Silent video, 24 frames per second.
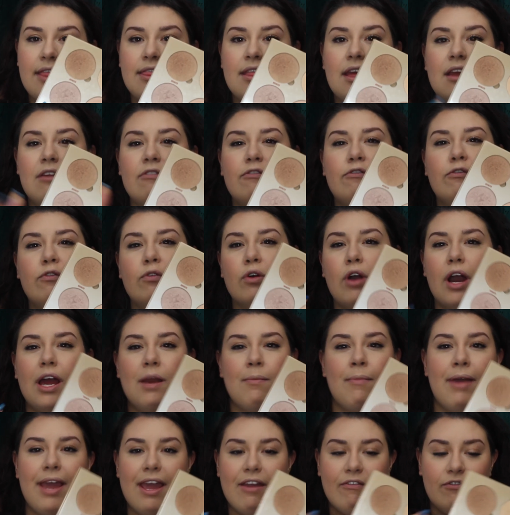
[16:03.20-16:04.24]
And then for kind
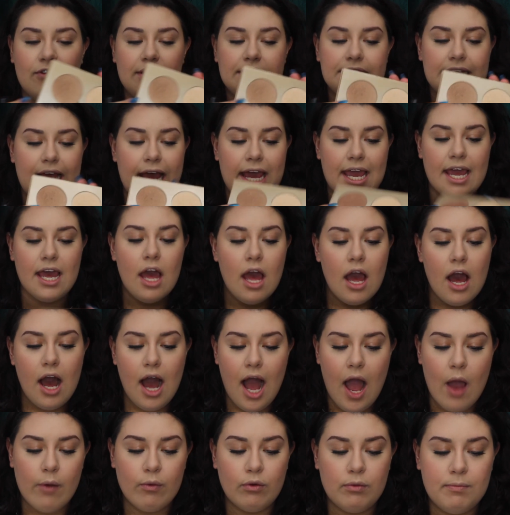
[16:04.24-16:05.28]
of my everyday,
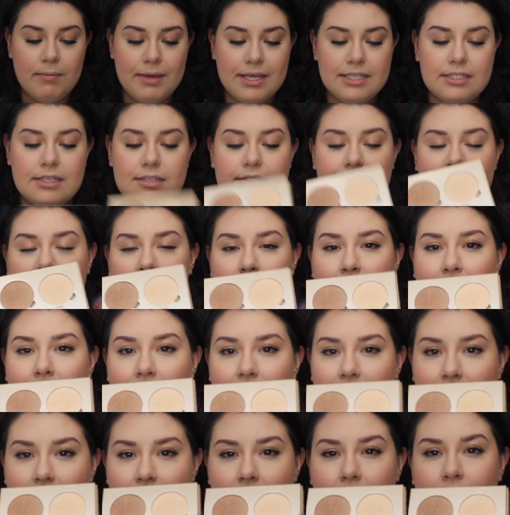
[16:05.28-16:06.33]
I will mix
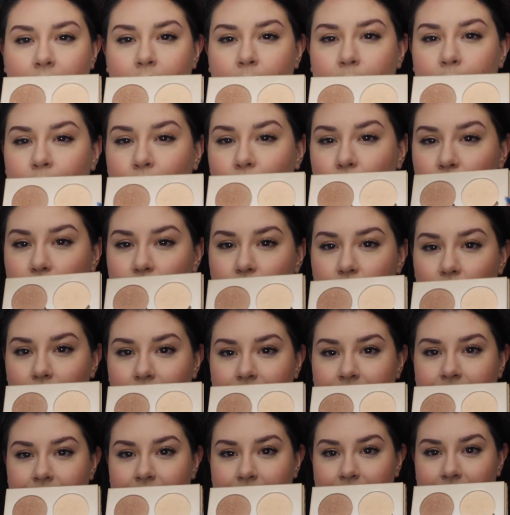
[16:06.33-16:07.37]
Summer and
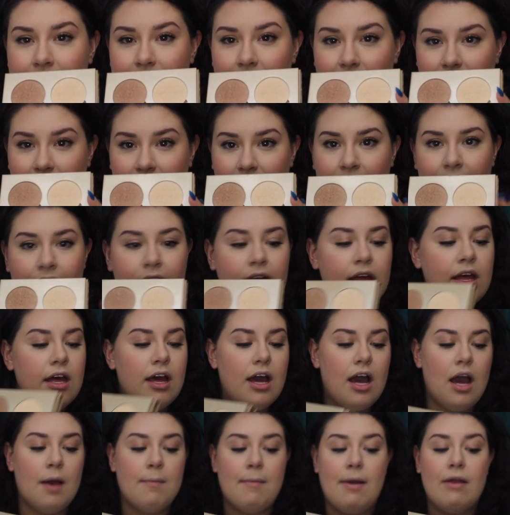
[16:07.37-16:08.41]
Moonstone together.
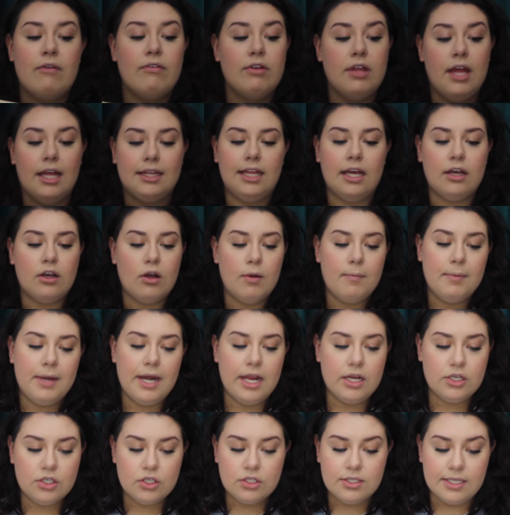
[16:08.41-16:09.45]
I really like that
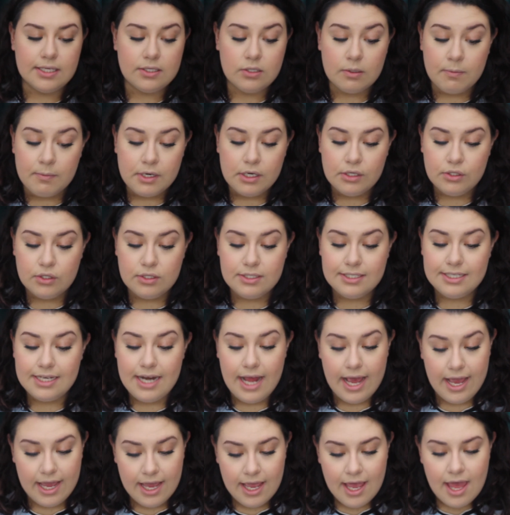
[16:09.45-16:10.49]
combination. So that's what I'm going to do
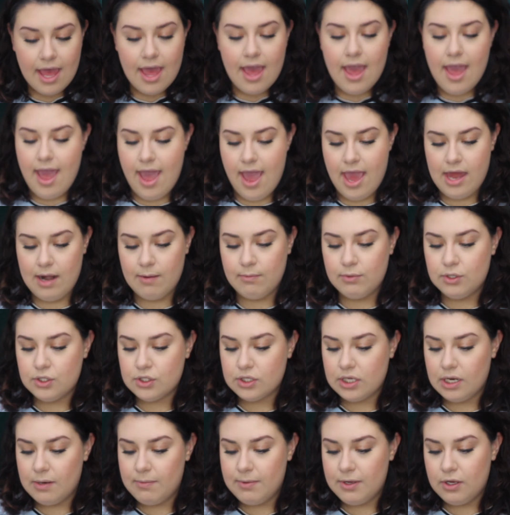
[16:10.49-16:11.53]
today. And I'm
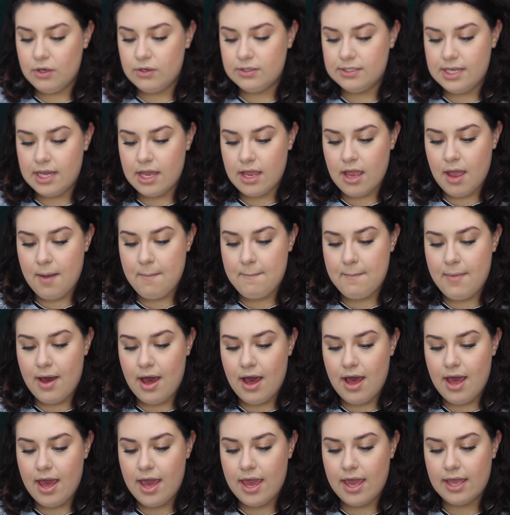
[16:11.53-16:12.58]
just going to be using
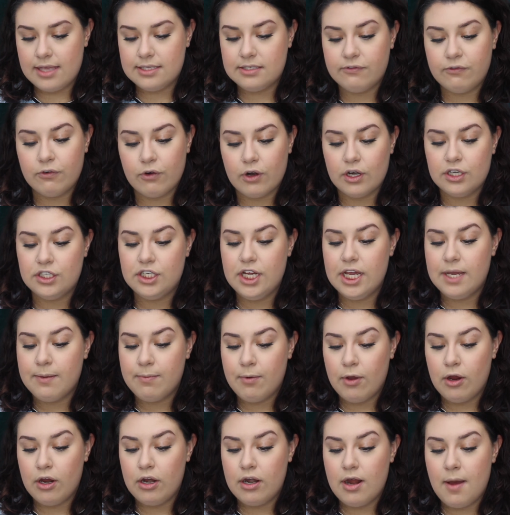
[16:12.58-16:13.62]
my Sephora
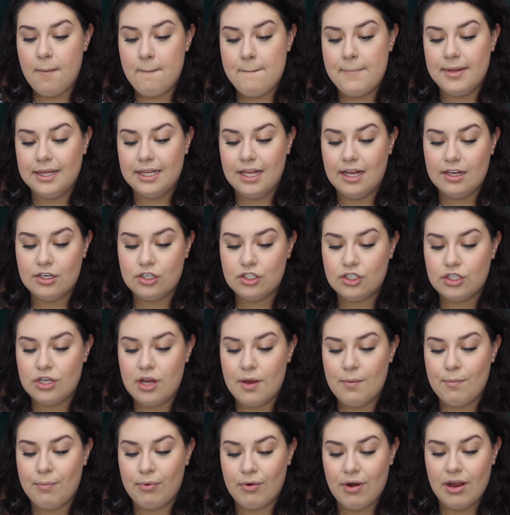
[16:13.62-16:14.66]
Cheekbone
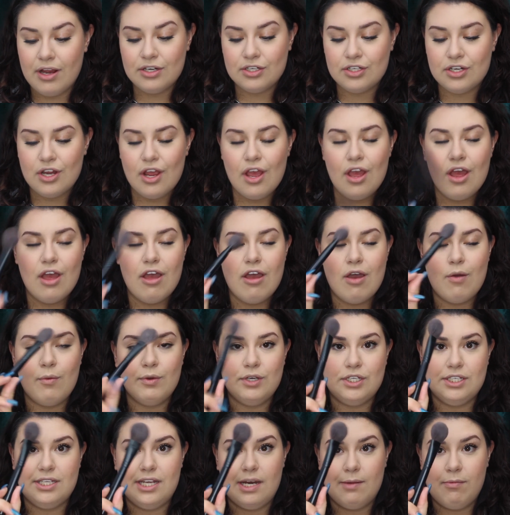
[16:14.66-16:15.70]
Blush brush,
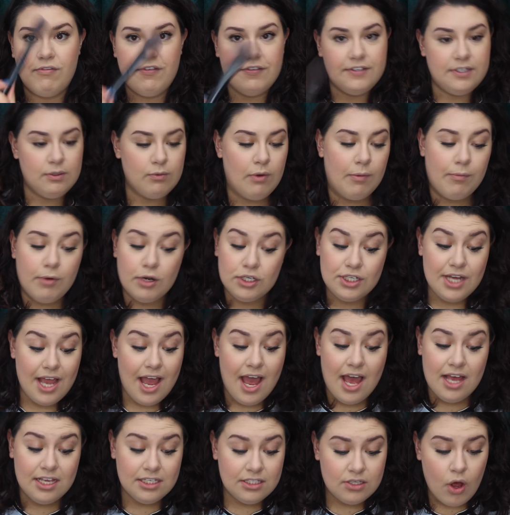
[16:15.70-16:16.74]
which is the number 51 brush.
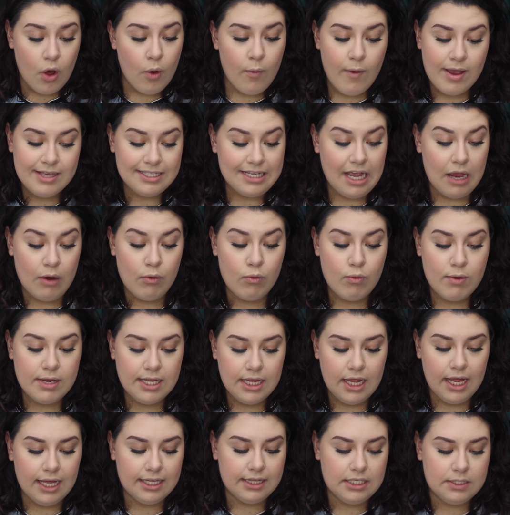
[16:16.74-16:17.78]
As always, I really
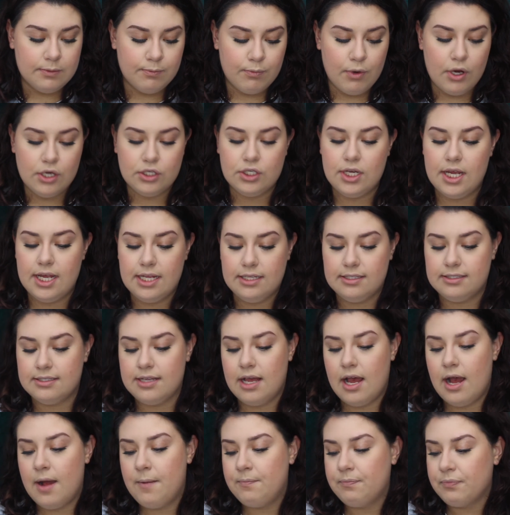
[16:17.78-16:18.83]
like this brush. It's
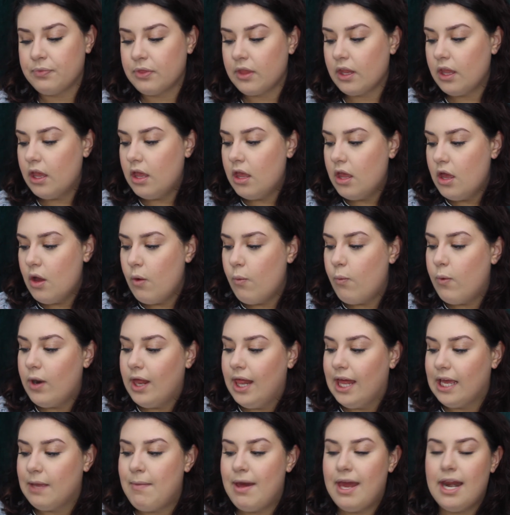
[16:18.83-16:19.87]
what
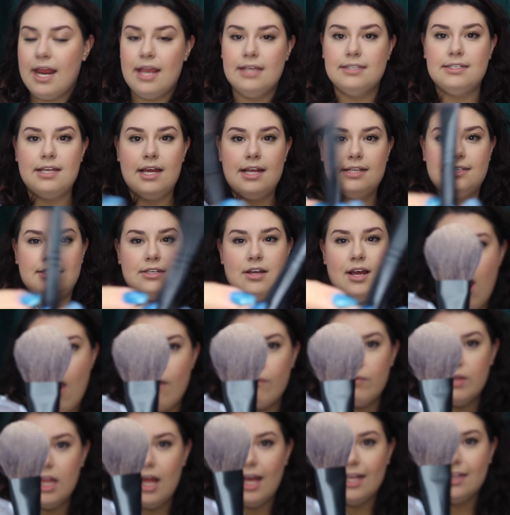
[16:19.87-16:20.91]
I like about it is that I
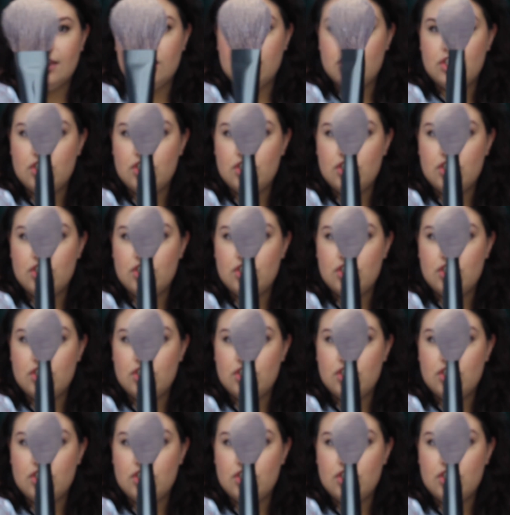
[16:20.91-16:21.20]
really like the